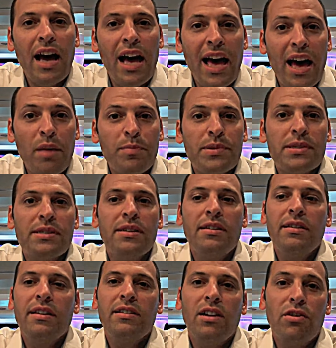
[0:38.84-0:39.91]
apps
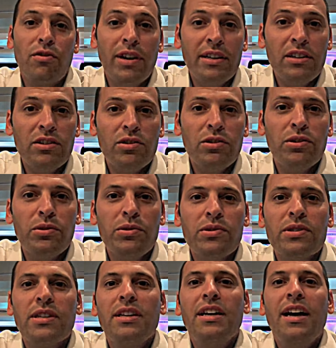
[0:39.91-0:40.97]
that are ready to
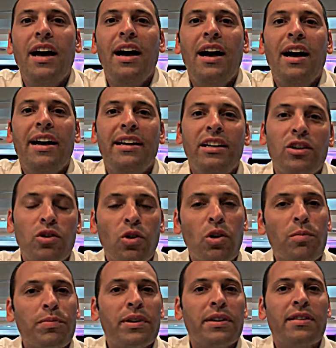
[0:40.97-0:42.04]
use and
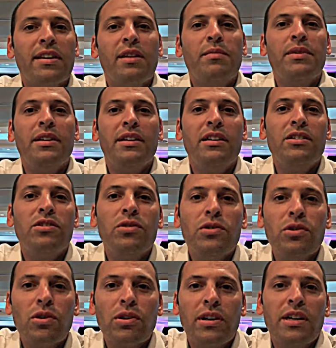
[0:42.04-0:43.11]
incorporate them into
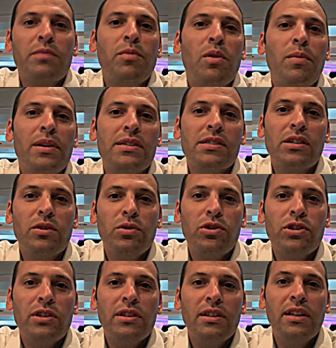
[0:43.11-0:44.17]
your Click Mobile
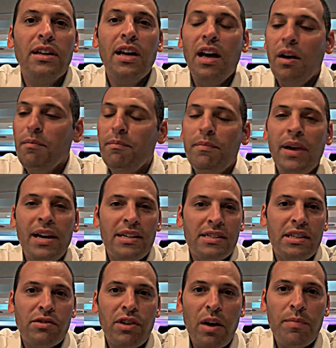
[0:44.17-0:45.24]
solution.
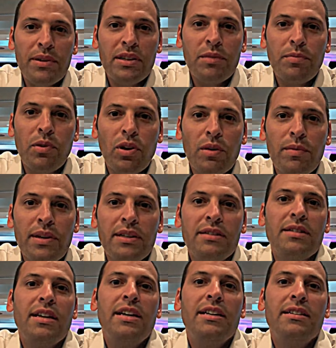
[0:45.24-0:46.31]
Amazing rapid
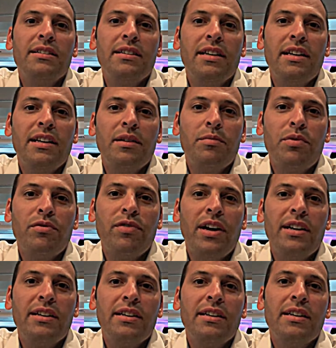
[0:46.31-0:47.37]
deployment and
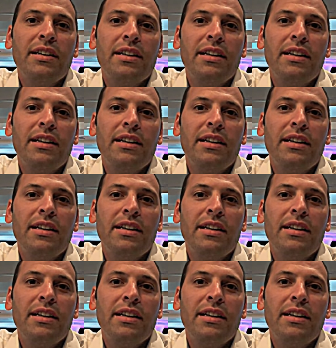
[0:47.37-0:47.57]
providing